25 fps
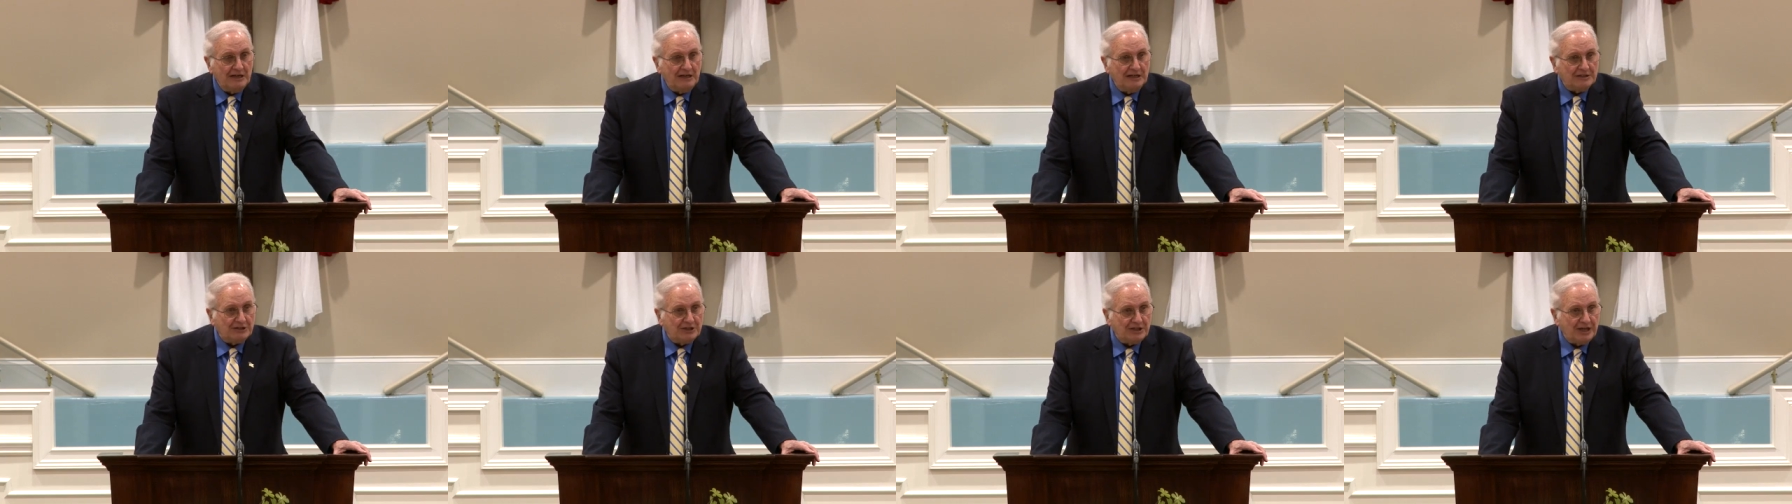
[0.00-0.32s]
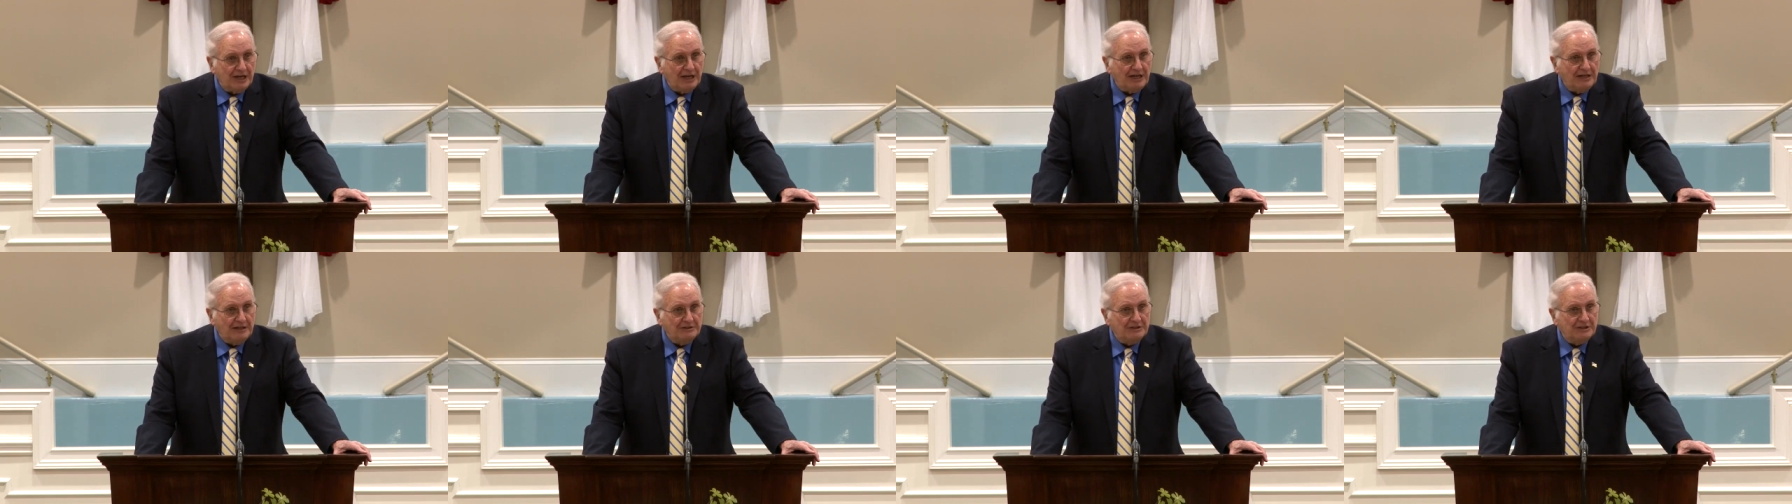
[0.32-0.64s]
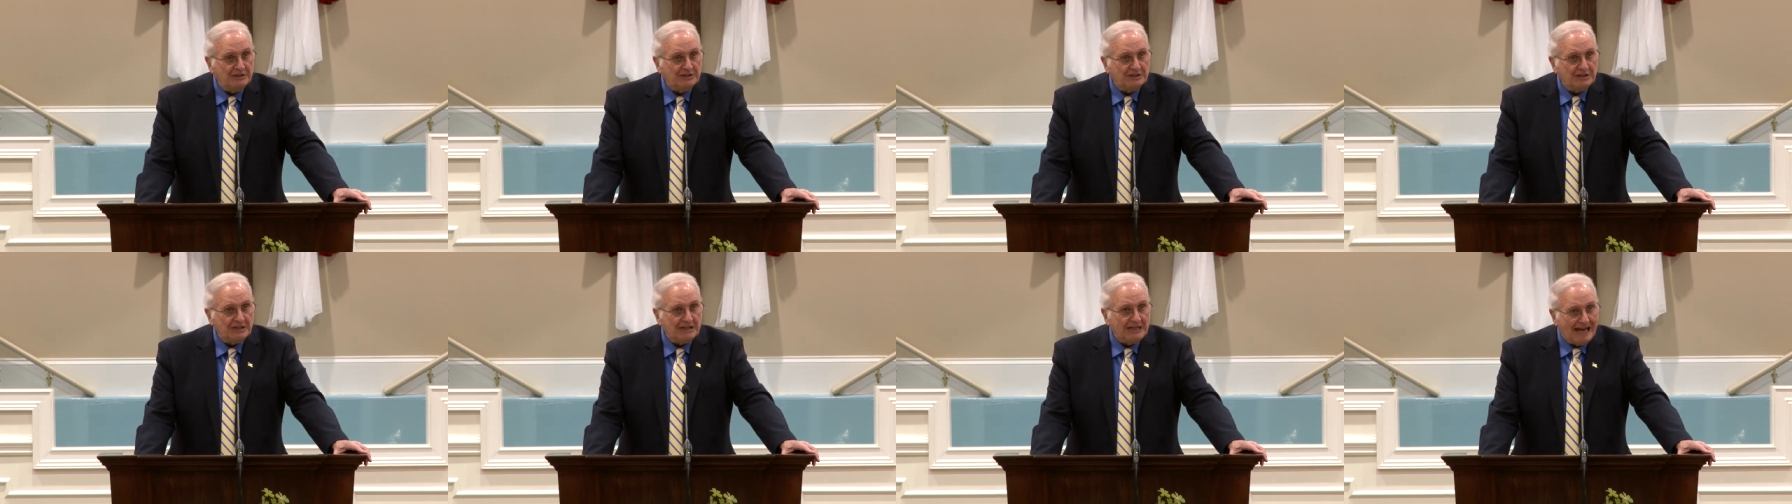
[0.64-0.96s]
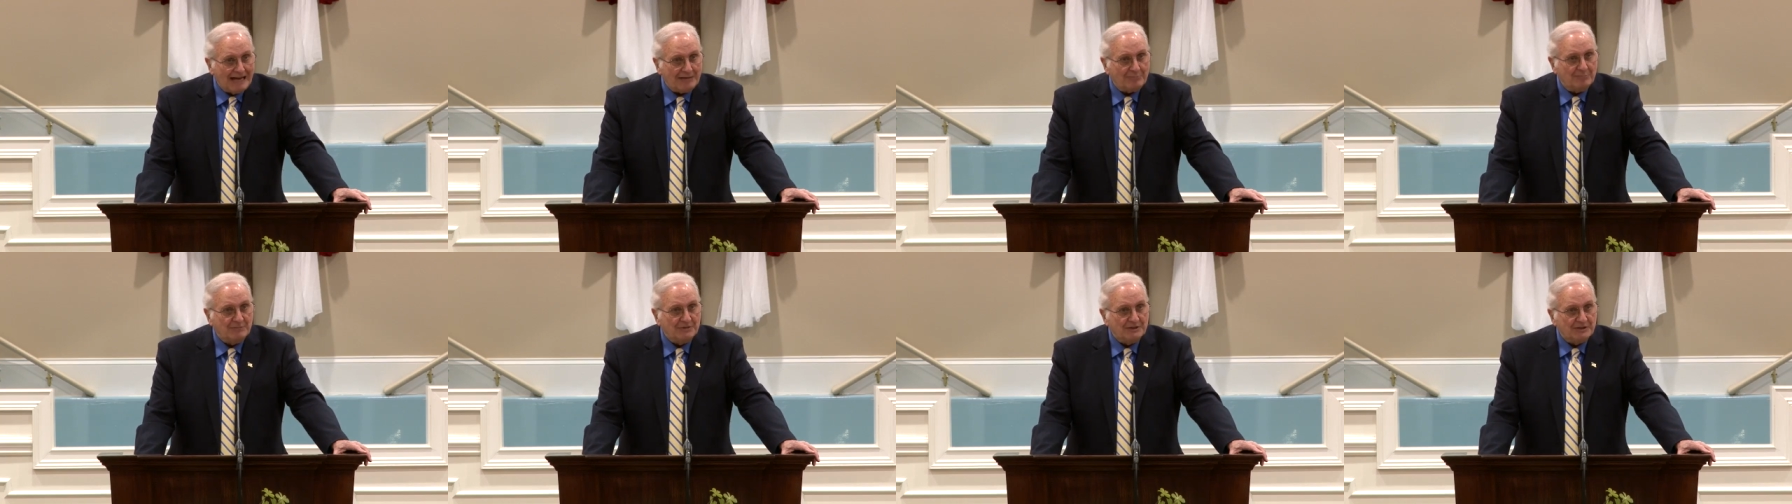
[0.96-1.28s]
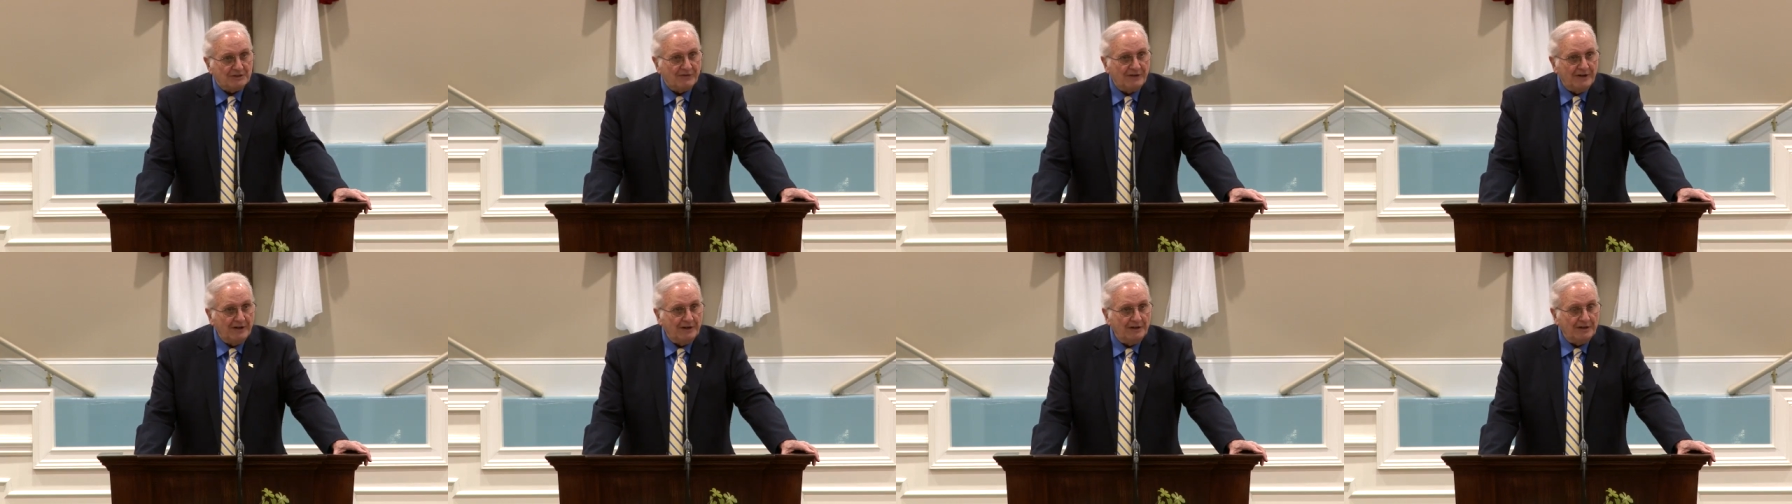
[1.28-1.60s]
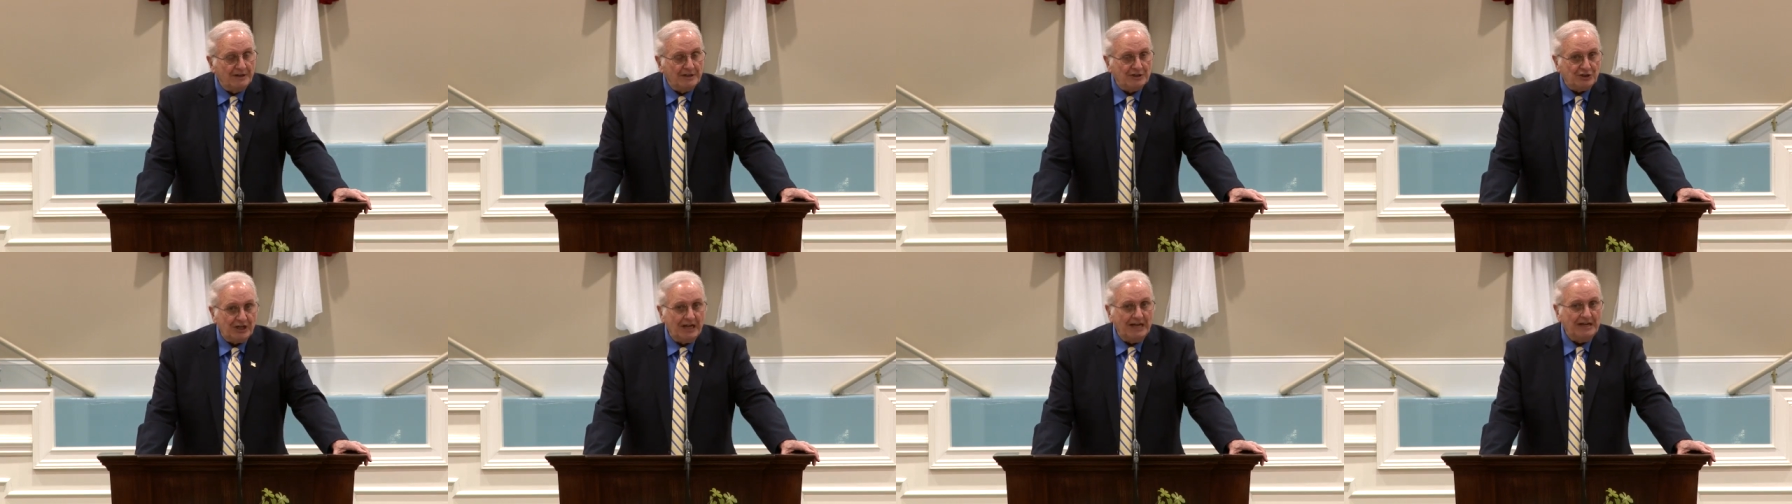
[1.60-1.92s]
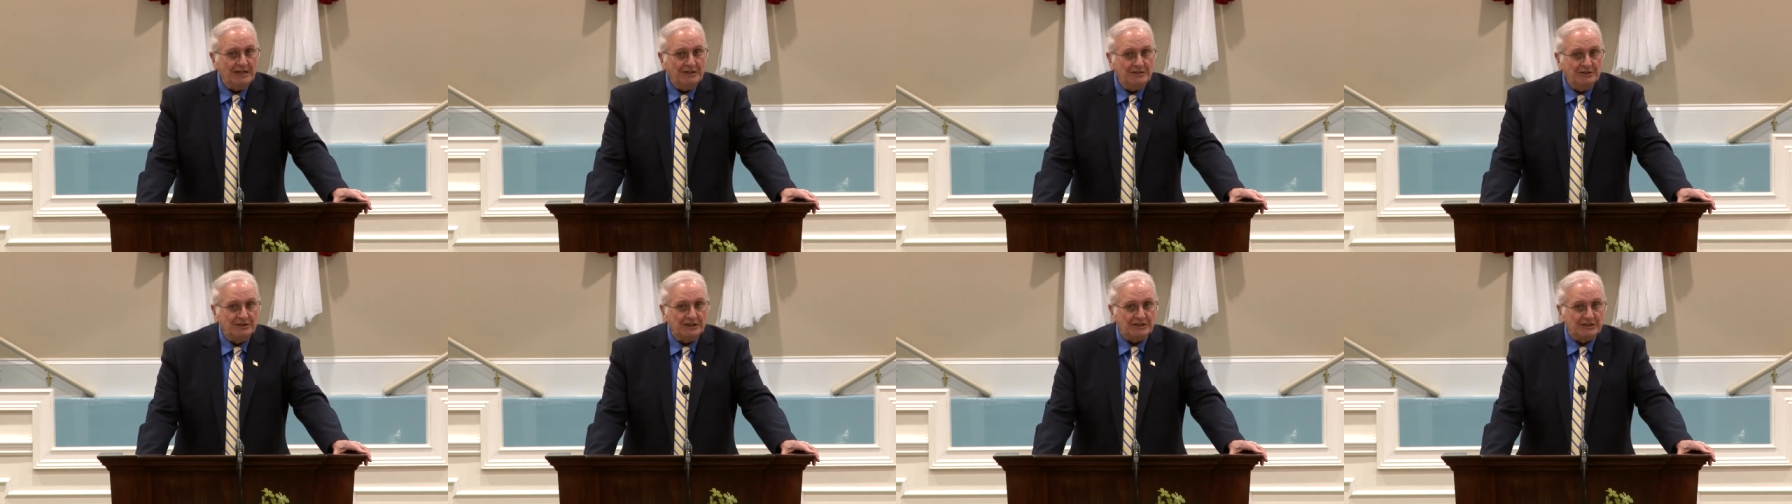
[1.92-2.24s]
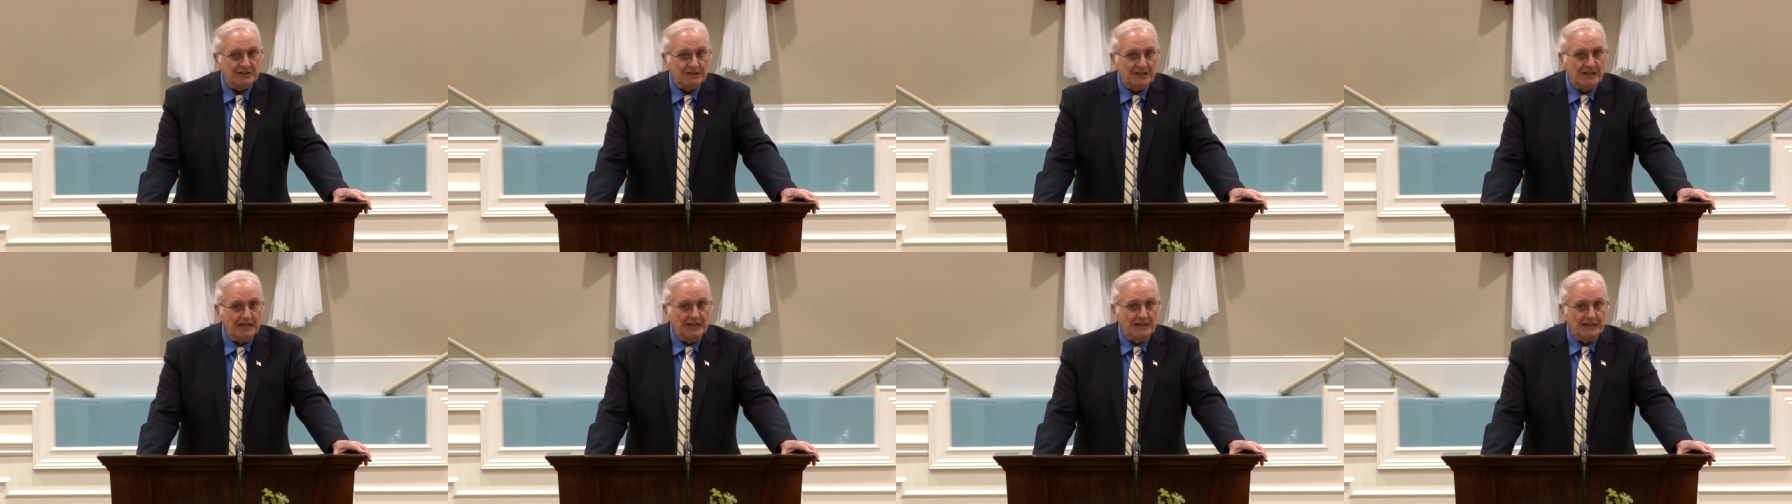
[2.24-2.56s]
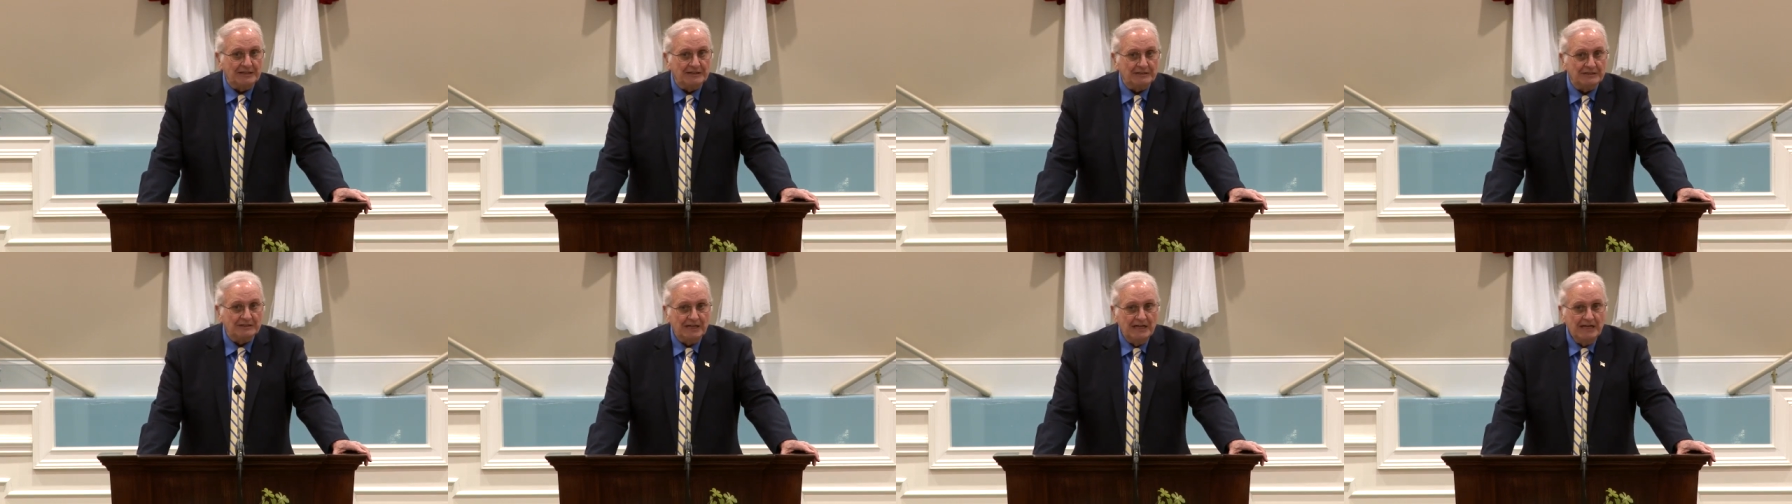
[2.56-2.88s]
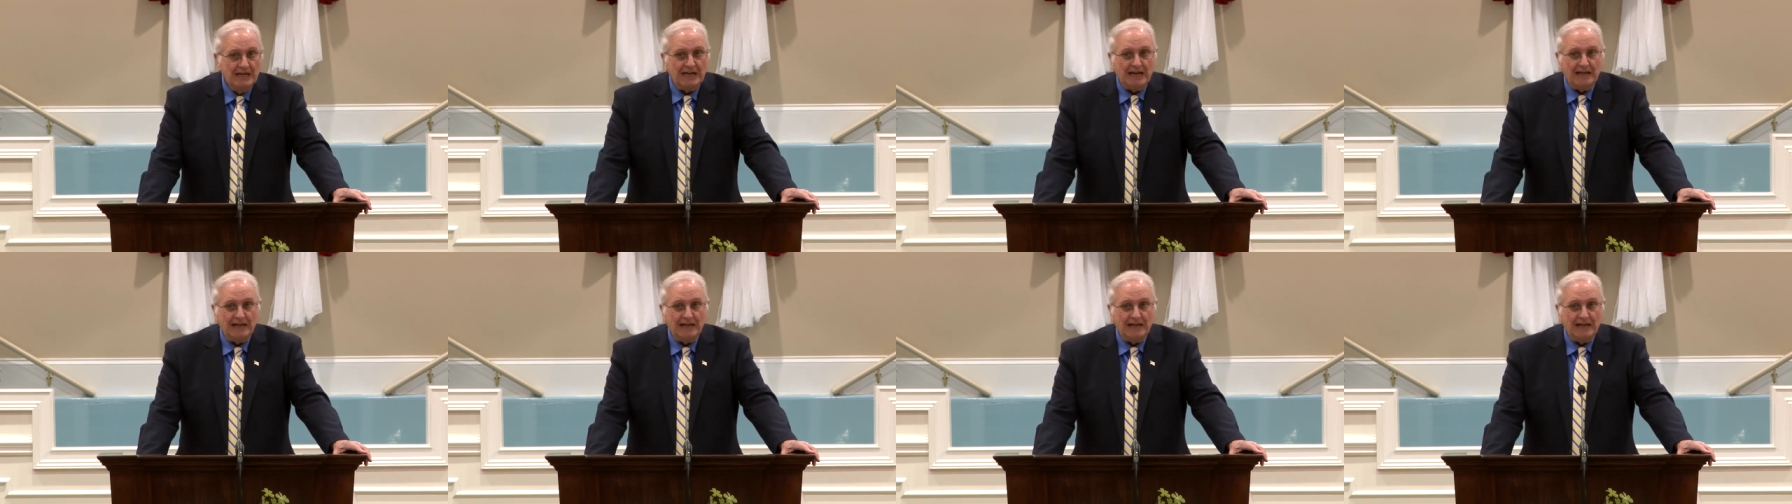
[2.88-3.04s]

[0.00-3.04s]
and it changes the atmosphere and it changes things.